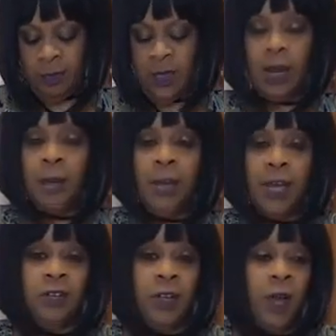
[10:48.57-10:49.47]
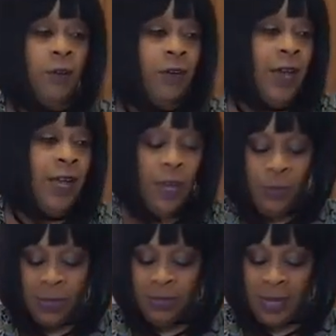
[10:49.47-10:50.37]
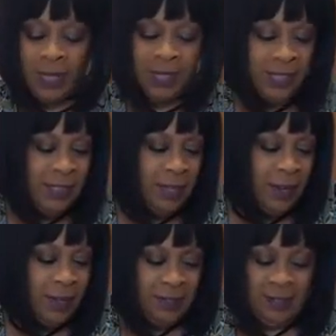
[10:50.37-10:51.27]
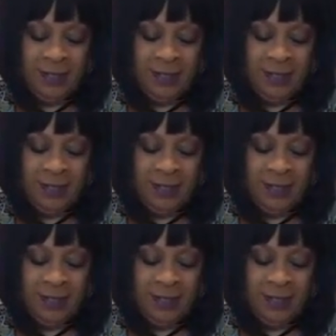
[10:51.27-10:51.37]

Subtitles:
And I'm actually hungry. I can't wait till I get these done.